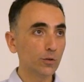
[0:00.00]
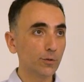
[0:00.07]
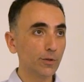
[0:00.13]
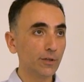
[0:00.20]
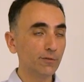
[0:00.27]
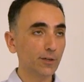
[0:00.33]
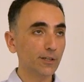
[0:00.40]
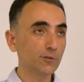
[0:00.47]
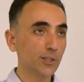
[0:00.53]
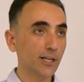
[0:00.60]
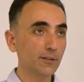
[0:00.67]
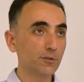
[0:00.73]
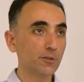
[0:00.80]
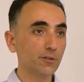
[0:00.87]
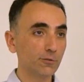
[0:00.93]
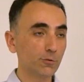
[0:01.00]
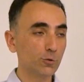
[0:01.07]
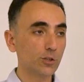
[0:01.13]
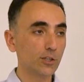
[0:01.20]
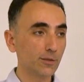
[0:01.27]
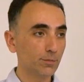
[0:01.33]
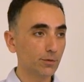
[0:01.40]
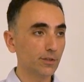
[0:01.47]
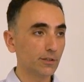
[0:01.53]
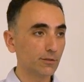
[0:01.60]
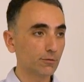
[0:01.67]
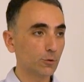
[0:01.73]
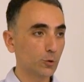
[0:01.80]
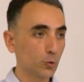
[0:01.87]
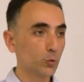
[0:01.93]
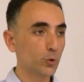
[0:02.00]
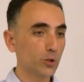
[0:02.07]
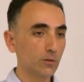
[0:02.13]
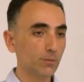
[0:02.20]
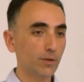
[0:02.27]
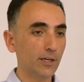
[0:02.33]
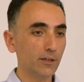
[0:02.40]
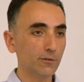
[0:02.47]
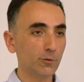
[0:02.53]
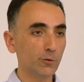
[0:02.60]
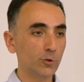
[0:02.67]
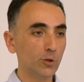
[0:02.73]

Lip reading: Infrastructure is usually a pretty crucial part, so you